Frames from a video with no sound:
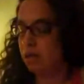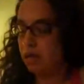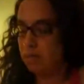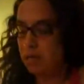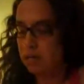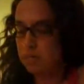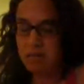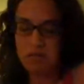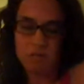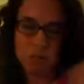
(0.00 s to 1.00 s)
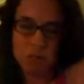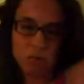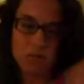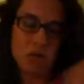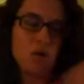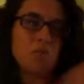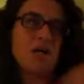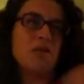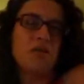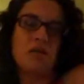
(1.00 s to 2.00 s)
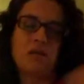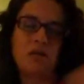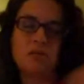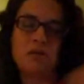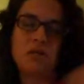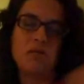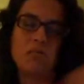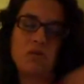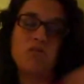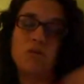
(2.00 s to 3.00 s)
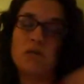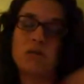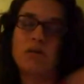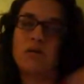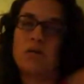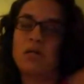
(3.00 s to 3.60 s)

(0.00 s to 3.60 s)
I'm not in the best of moods, and no, I'm not a mood swinger,